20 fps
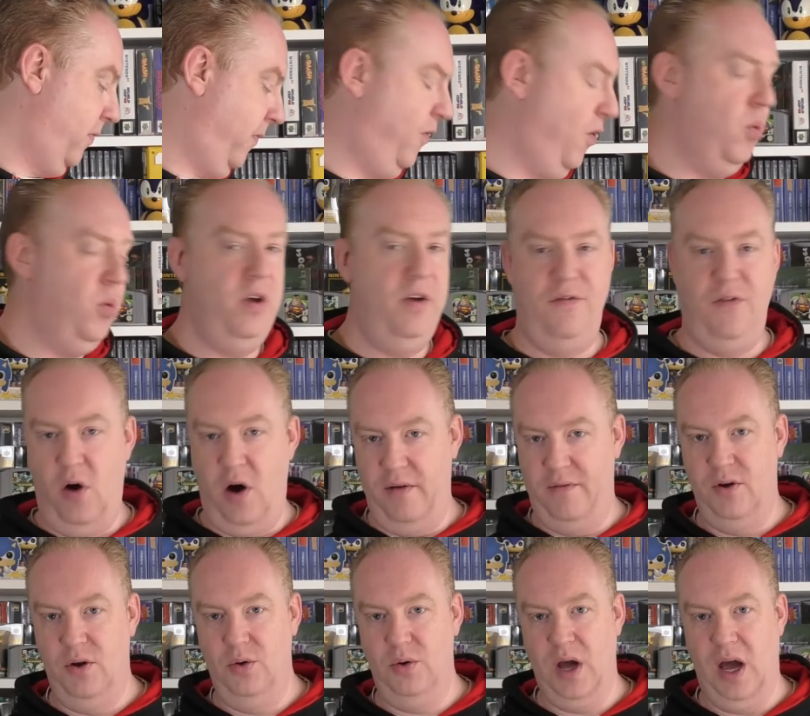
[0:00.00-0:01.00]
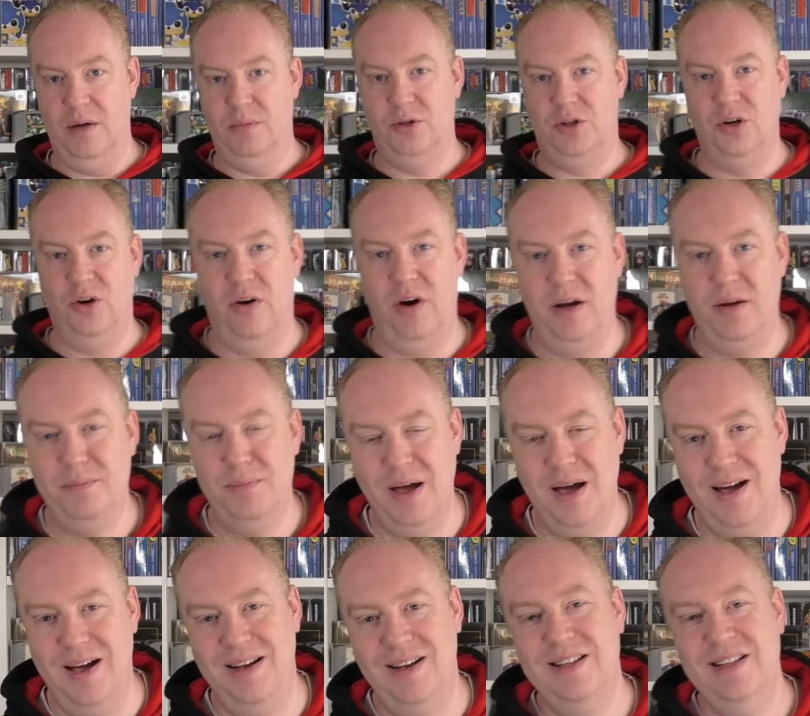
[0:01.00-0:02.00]
45 new games, sorry.
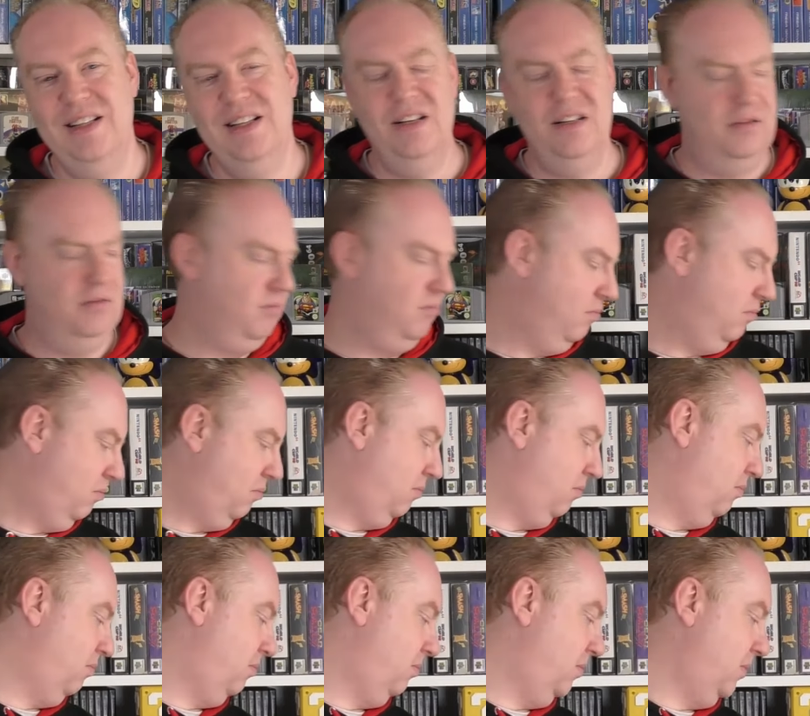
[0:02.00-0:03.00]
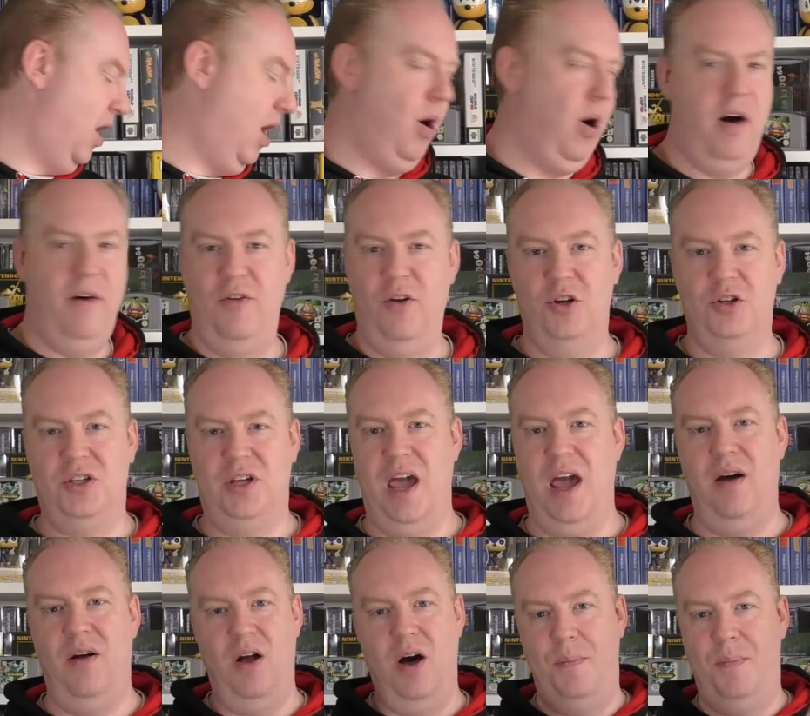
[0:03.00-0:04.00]
Oh, I've lost
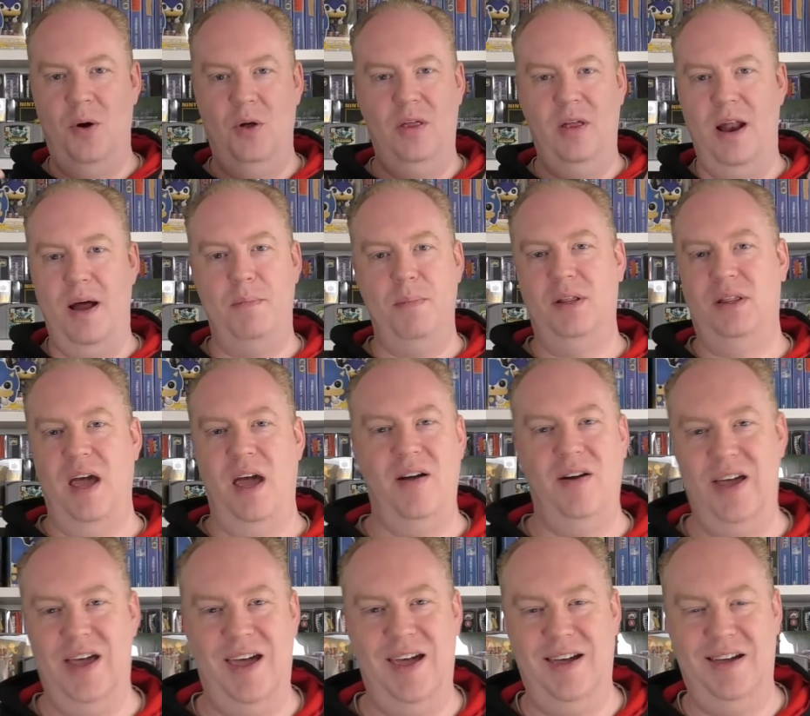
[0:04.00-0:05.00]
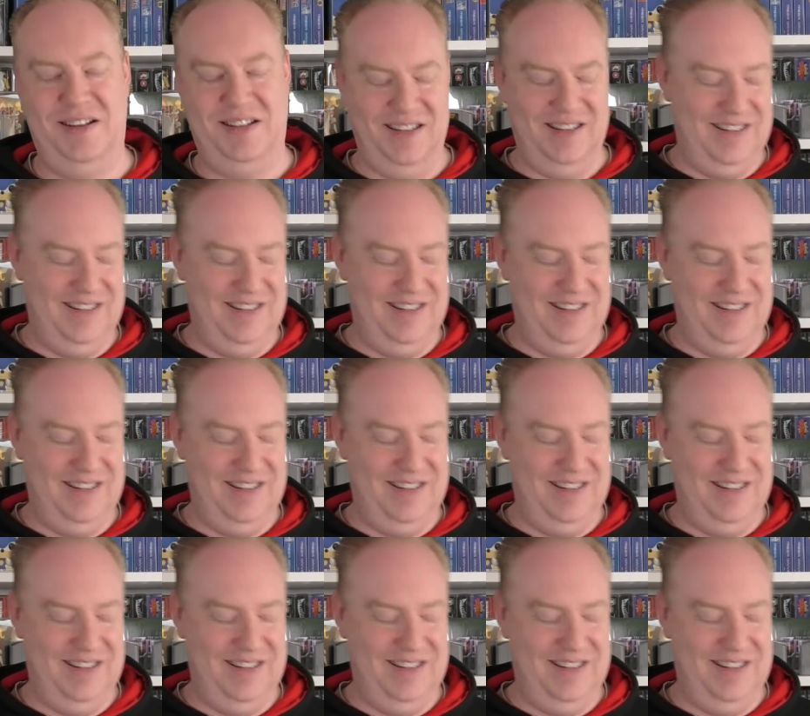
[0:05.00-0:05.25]
count. I'll put the number down here.